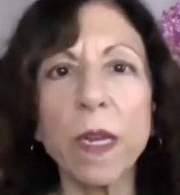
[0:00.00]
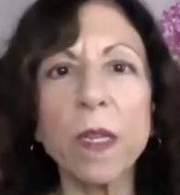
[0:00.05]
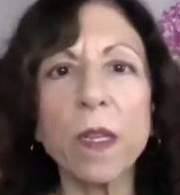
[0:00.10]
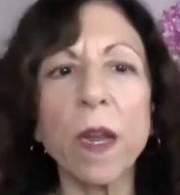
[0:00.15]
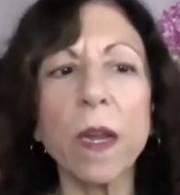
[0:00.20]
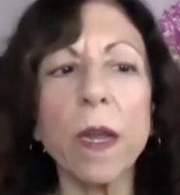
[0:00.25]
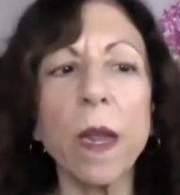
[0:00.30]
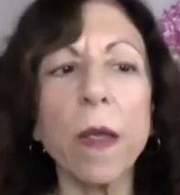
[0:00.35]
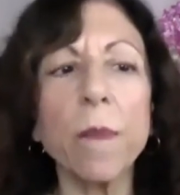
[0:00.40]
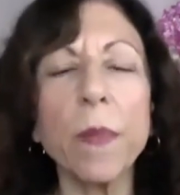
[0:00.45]

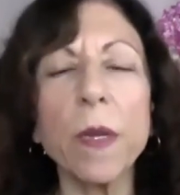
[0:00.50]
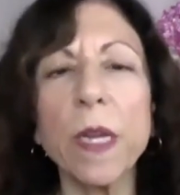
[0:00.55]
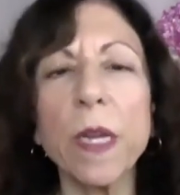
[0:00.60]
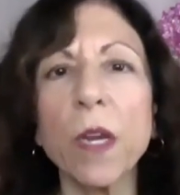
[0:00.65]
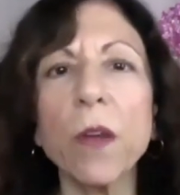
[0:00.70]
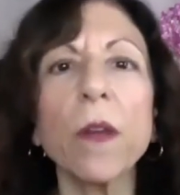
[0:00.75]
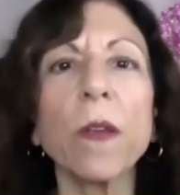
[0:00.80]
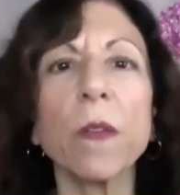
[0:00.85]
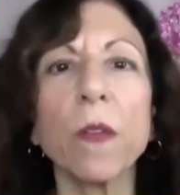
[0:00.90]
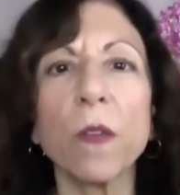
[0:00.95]
And I've been
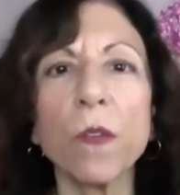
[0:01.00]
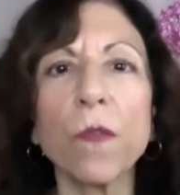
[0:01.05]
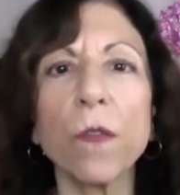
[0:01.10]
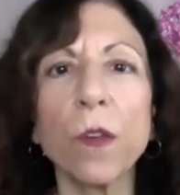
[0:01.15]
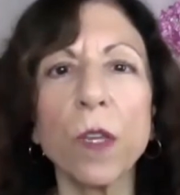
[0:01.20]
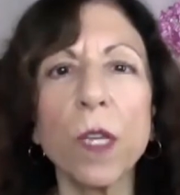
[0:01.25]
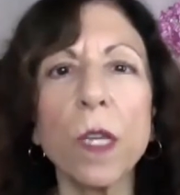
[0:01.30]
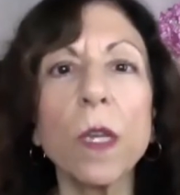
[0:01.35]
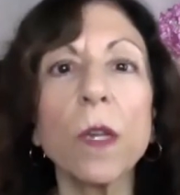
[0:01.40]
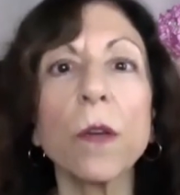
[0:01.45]
hearing this for
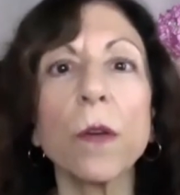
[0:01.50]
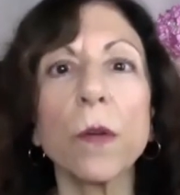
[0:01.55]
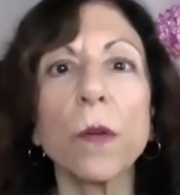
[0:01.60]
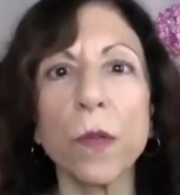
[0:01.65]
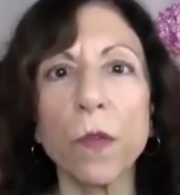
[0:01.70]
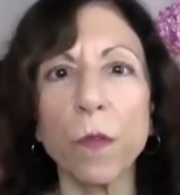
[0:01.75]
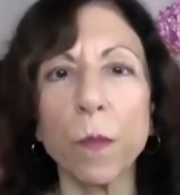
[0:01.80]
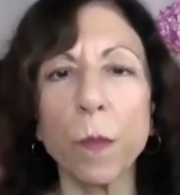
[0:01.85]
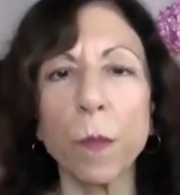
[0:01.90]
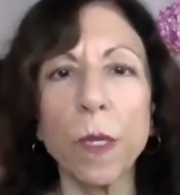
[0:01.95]

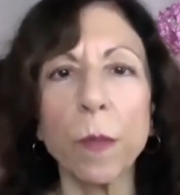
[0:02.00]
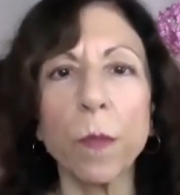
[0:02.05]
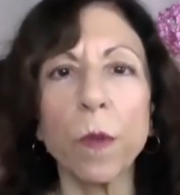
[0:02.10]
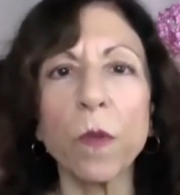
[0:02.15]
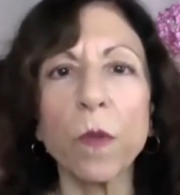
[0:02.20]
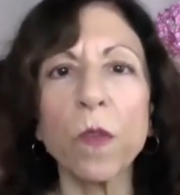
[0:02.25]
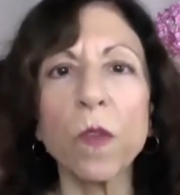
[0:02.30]
years from people.